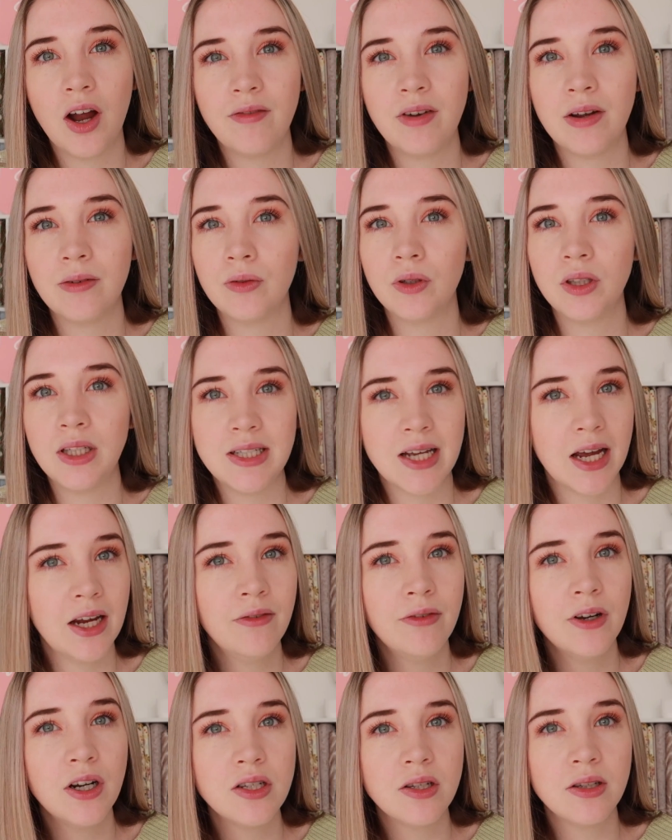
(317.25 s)
I've never really
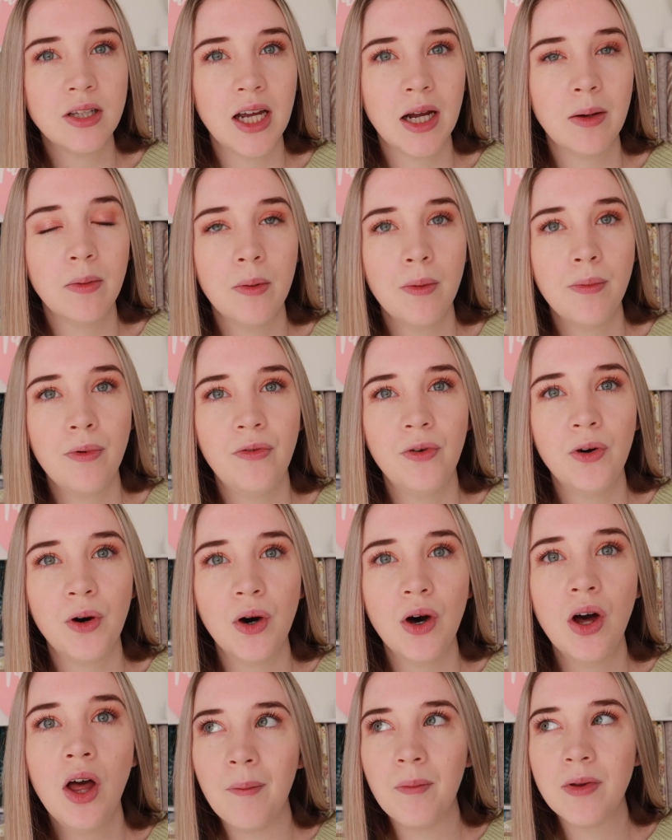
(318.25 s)
taken photos on the camera
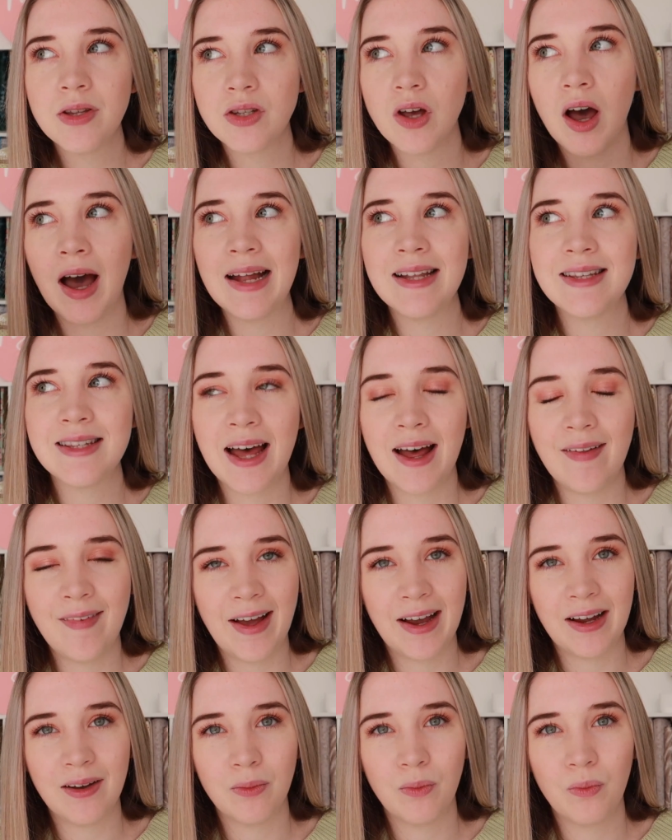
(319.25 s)
before, besides that
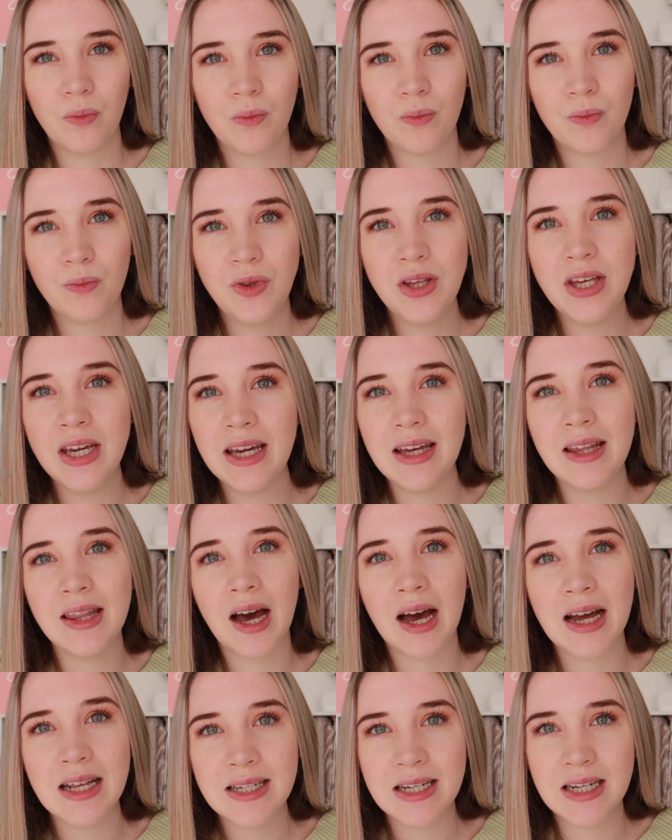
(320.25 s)
like year
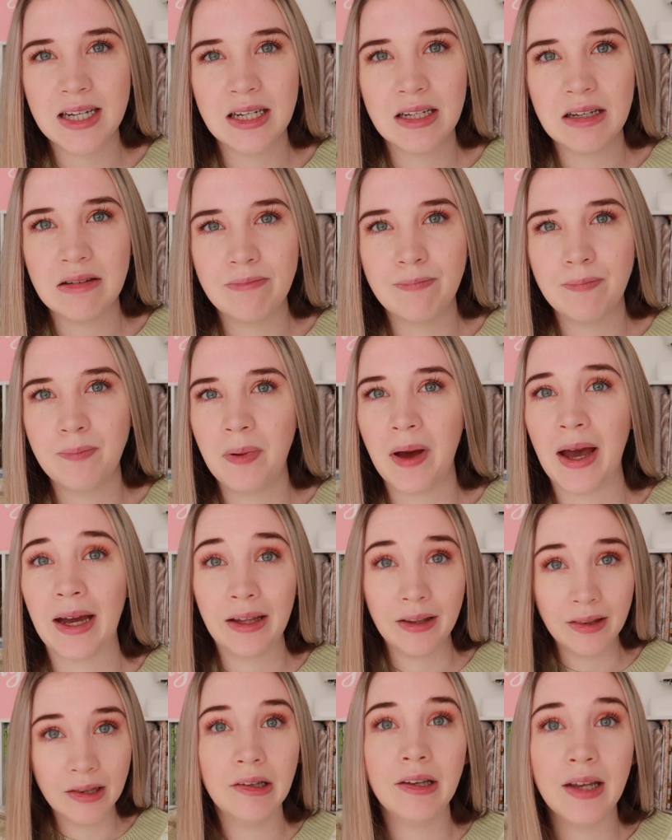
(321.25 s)
that I did
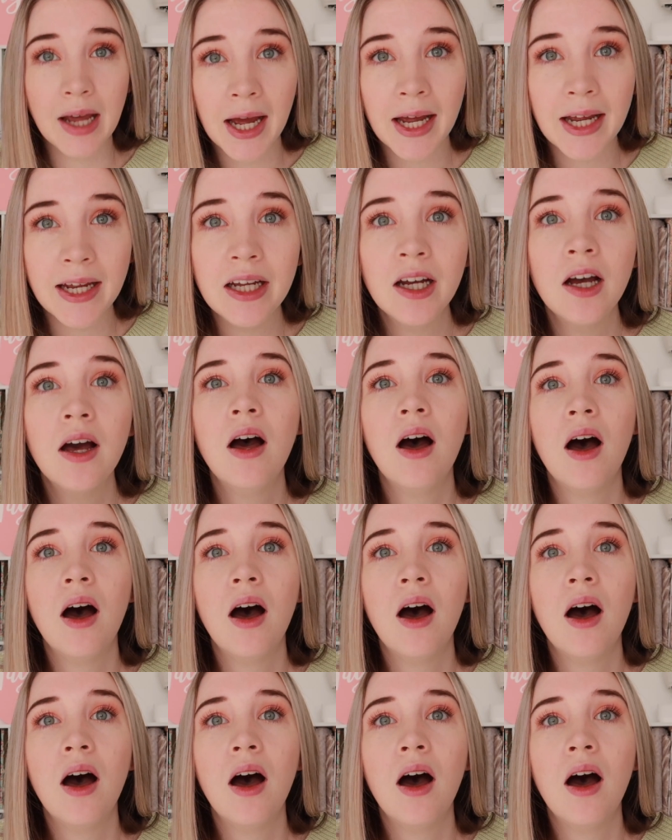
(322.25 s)
back in the day,